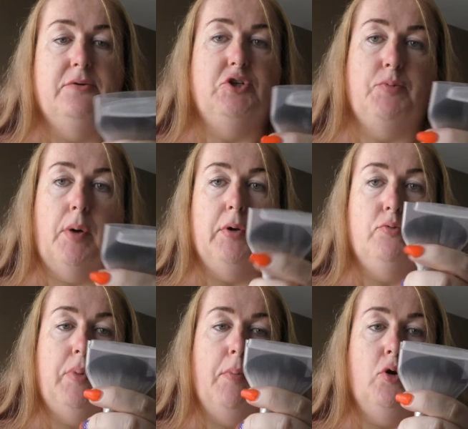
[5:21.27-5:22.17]
Do you pop
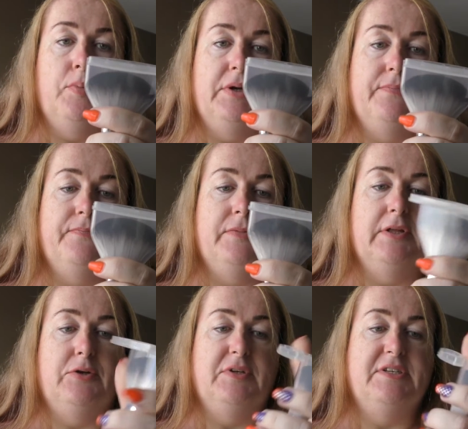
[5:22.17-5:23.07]
open?
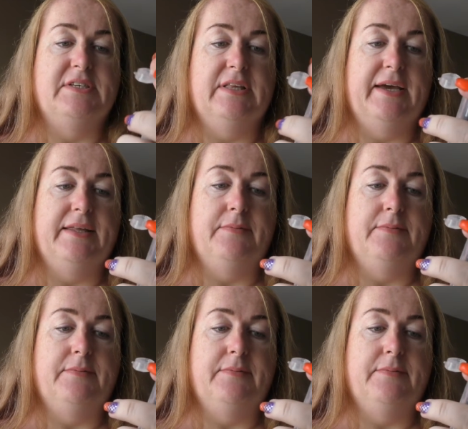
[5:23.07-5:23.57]
And you can slide